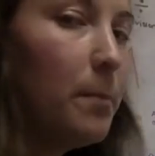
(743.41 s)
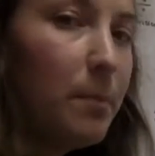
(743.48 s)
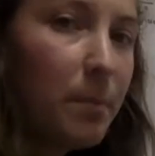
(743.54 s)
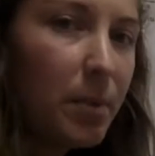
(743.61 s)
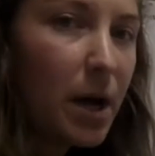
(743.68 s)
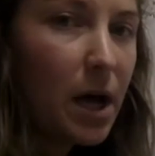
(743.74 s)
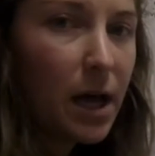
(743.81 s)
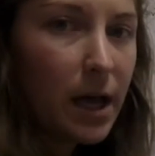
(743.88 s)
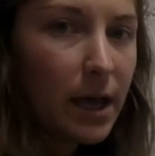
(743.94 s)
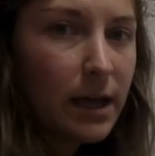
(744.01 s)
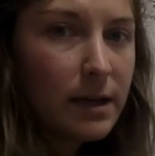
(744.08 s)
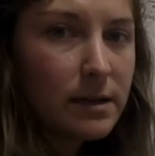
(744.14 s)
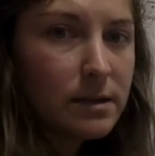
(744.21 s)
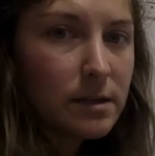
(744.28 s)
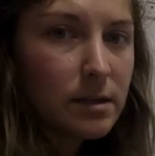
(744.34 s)

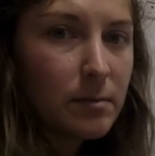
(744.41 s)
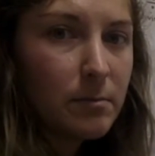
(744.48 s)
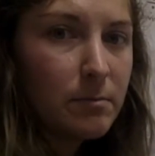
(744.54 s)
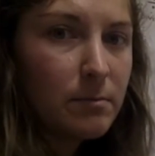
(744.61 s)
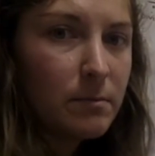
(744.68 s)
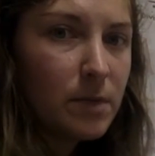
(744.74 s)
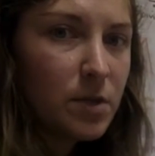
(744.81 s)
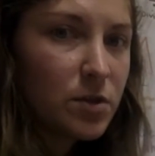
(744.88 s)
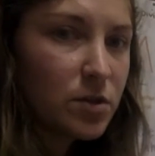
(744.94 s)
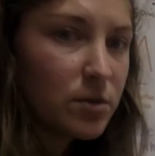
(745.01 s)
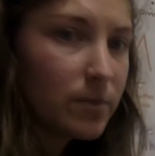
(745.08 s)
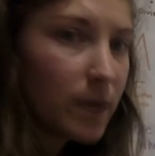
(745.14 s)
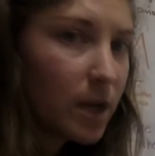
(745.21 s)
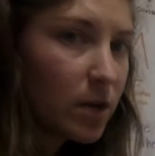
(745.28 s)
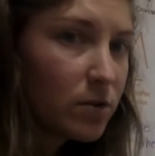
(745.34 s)
But Mr.
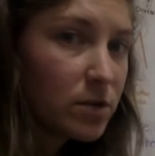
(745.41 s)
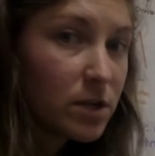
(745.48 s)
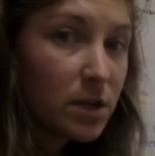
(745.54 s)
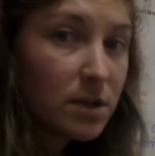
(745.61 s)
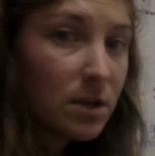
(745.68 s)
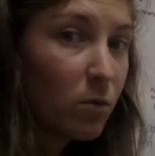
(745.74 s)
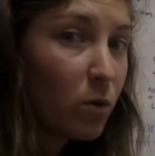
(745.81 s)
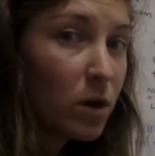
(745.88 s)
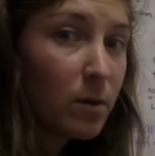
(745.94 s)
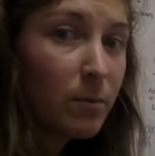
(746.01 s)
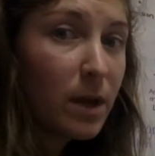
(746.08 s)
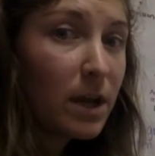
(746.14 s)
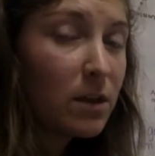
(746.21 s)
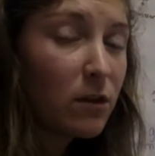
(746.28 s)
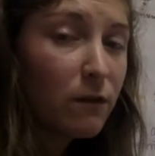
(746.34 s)
Meadows doesn't want to
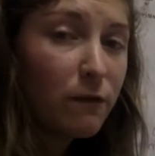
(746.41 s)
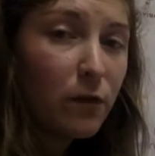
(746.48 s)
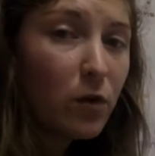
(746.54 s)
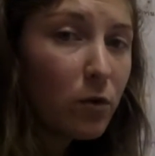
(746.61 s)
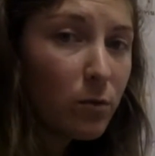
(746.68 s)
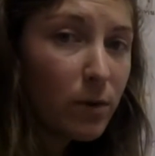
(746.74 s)
make the full